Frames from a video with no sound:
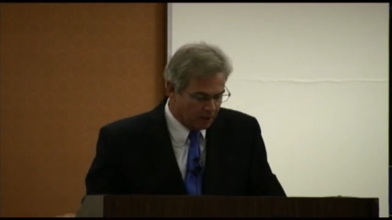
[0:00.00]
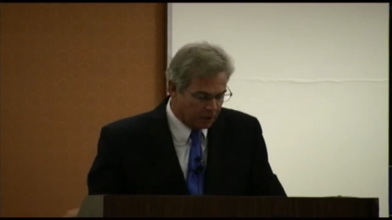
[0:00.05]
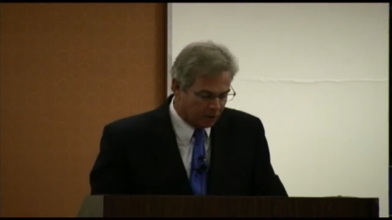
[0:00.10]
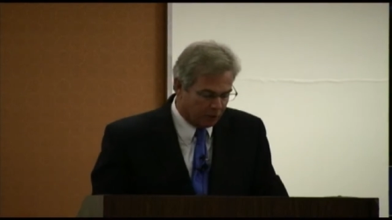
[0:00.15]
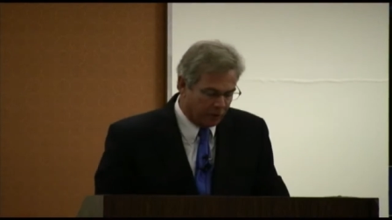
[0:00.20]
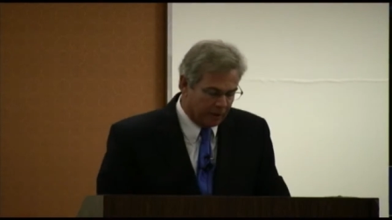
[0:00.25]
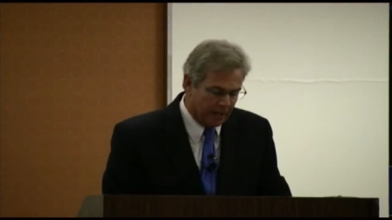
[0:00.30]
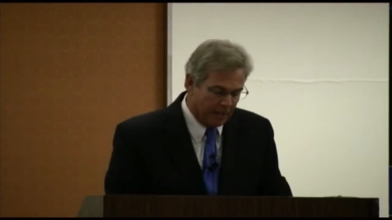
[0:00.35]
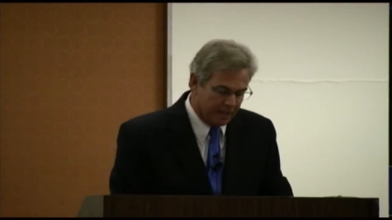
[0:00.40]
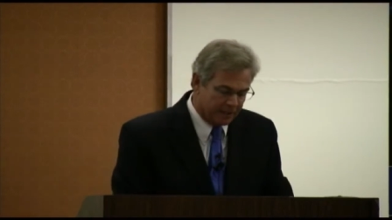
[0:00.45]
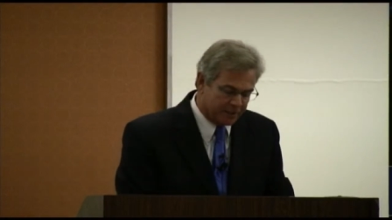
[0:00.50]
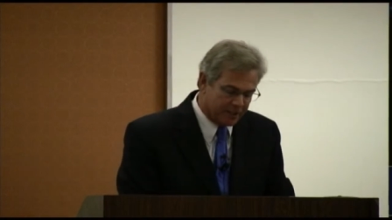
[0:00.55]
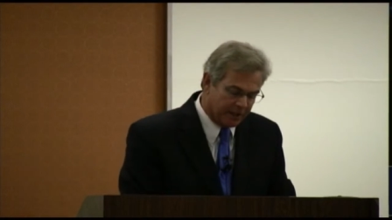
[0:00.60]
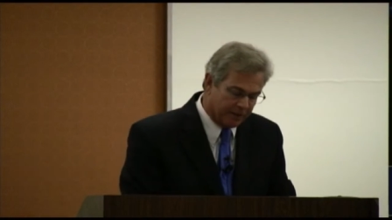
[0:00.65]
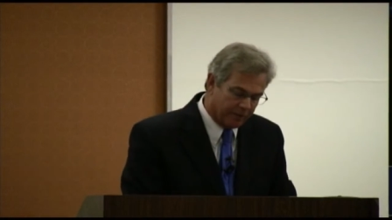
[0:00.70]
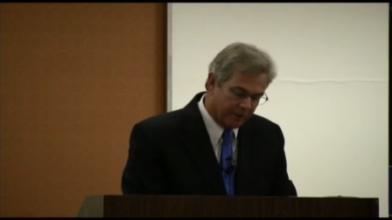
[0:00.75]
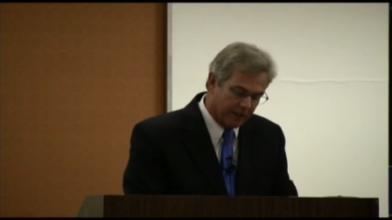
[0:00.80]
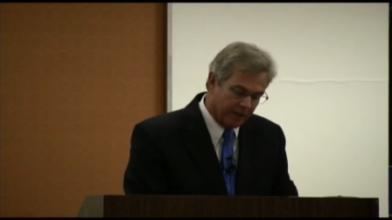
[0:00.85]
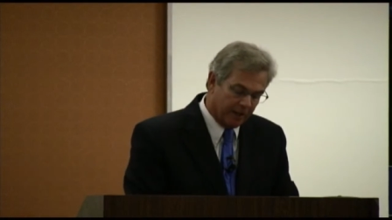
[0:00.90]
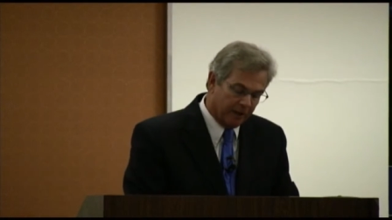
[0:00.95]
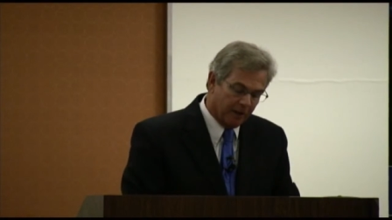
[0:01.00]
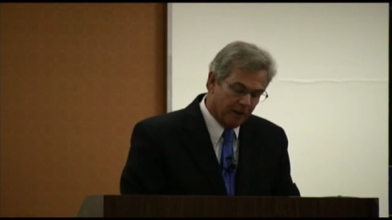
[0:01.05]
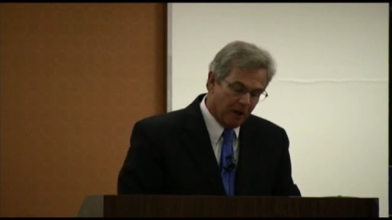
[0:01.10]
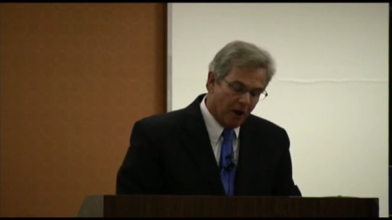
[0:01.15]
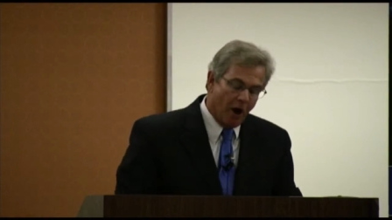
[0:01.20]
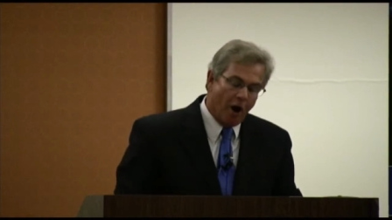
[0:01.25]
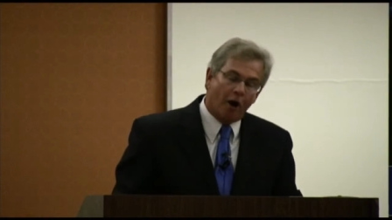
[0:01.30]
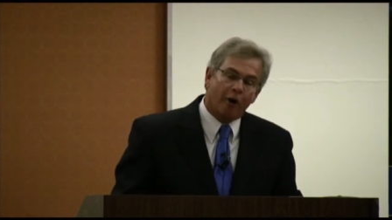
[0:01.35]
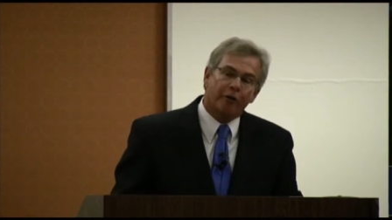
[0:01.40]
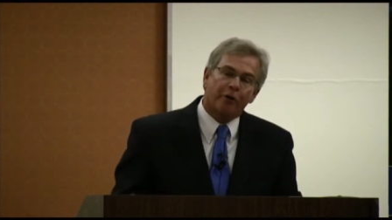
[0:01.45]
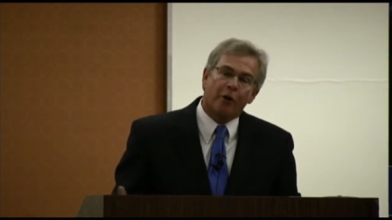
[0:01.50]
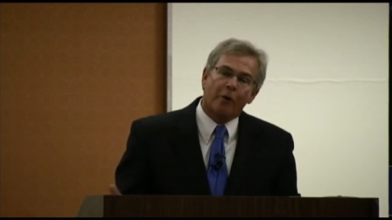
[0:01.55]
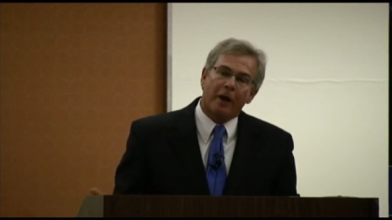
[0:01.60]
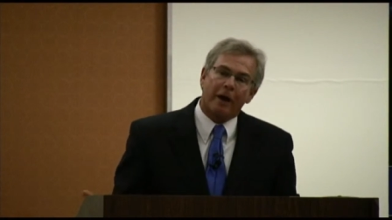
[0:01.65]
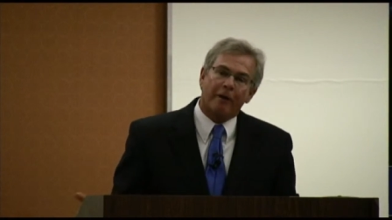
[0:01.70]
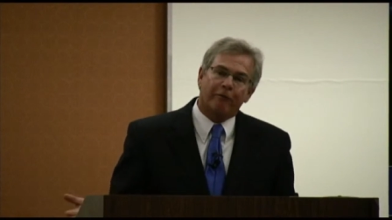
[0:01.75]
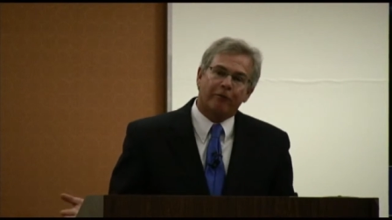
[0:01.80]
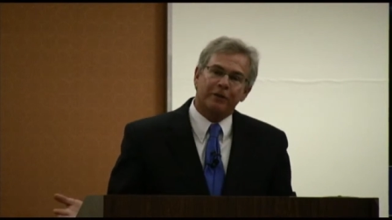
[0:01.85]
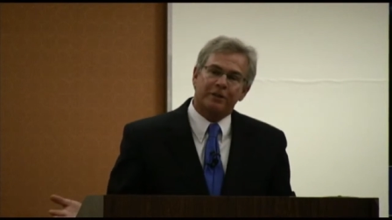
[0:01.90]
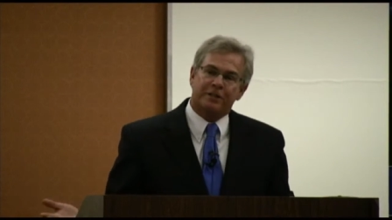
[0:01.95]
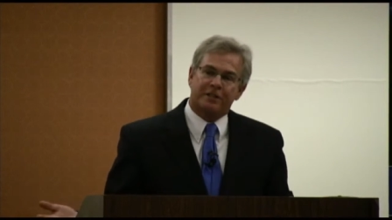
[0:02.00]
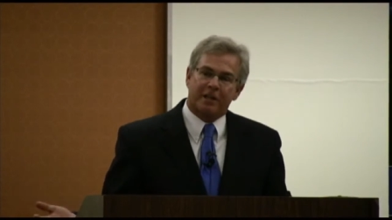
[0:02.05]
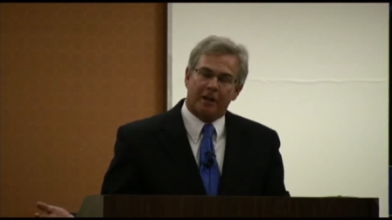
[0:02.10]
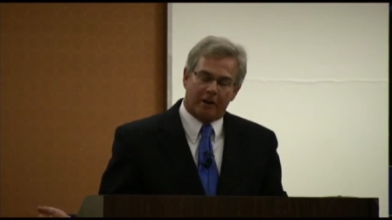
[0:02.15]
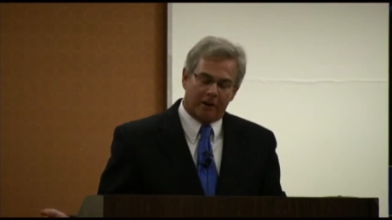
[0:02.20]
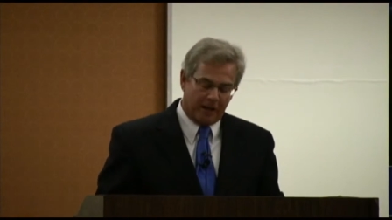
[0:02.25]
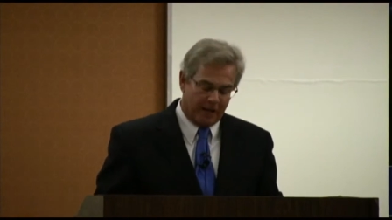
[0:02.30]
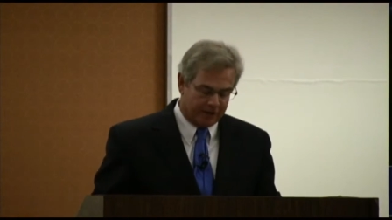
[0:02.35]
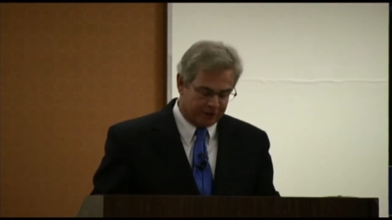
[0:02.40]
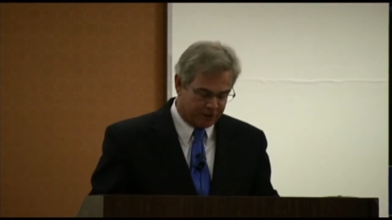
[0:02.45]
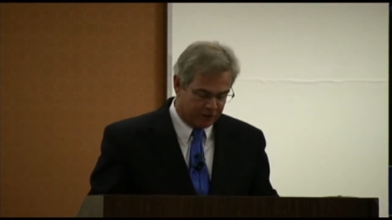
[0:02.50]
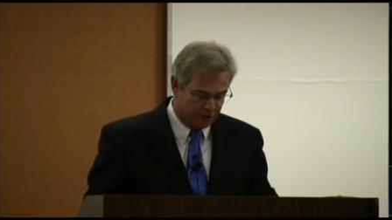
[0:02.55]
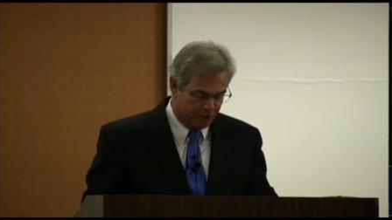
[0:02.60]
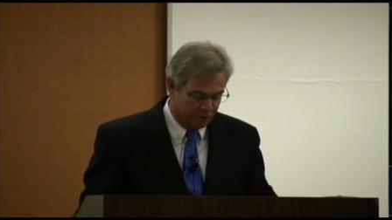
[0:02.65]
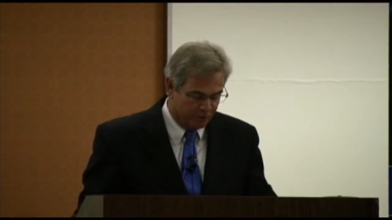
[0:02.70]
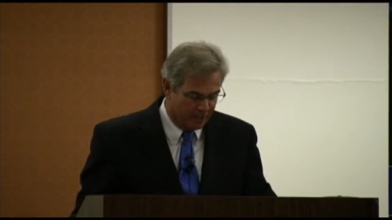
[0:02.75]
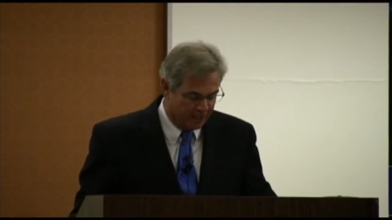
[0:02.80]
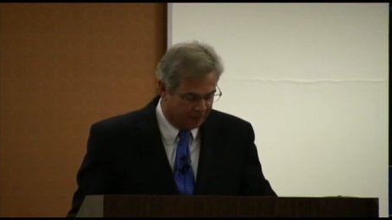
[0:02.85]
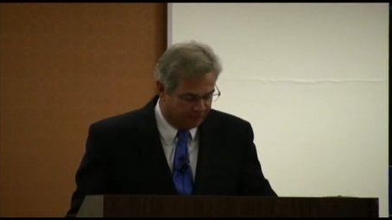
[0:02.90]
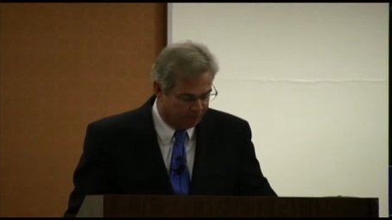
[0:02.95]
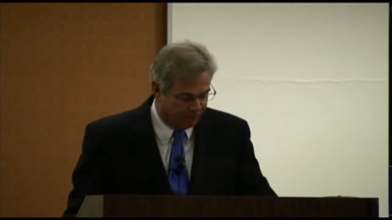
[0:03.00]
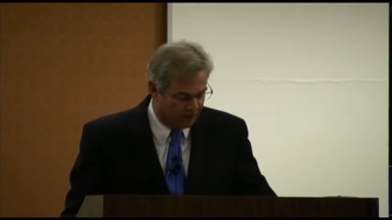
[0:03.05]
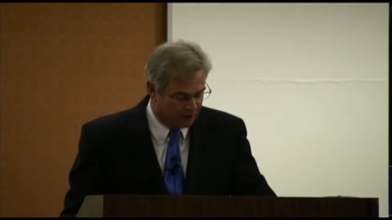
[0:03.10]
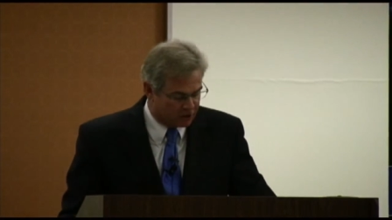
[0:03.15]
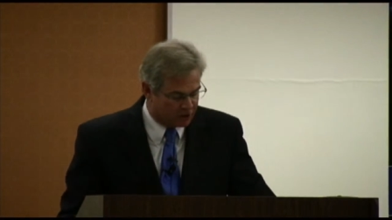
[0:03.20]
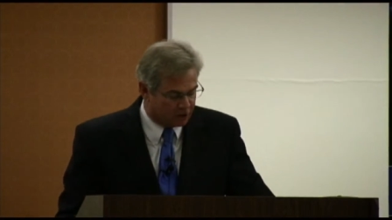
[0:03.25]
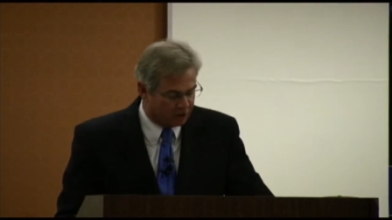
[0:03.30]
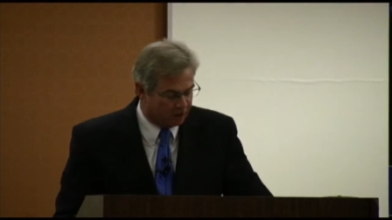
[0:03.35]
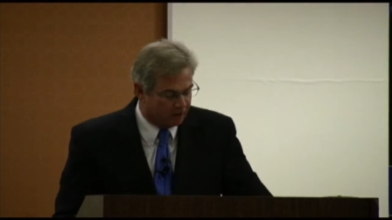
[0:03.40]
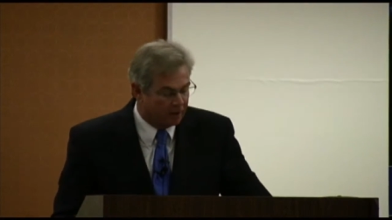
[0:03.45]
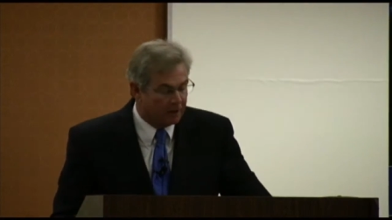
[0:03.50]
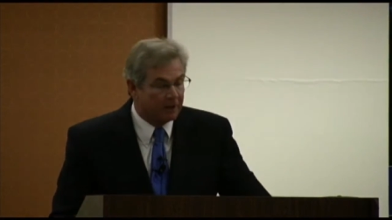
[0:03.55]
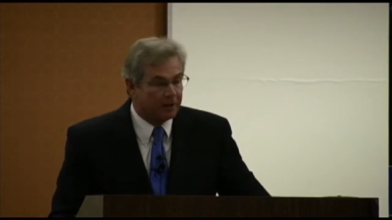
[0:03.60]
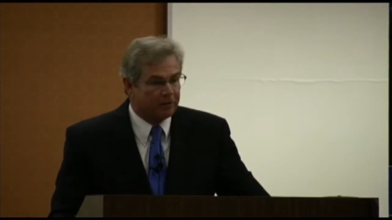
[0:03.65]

Creativity. Although every cell has a unique function,